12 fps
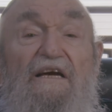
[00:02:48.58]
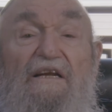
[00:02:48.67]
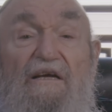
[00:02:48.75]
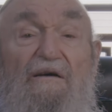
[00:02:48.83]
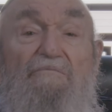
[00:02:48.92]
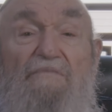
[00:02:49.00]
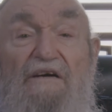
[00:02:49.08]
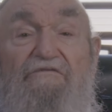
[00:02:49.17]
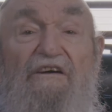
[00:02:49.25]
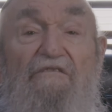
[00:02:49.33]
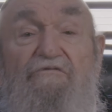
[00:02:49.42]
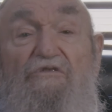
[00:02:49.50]
gotta get up. My
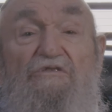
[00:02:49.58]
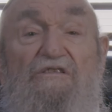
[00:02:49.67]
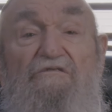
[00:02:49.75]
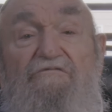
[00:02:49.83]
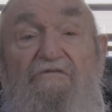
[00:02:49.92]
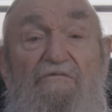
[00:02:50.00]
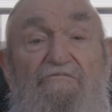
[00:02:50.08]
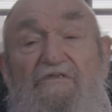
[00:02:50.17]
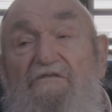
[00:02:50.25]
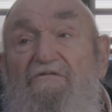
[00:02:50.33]
Frau from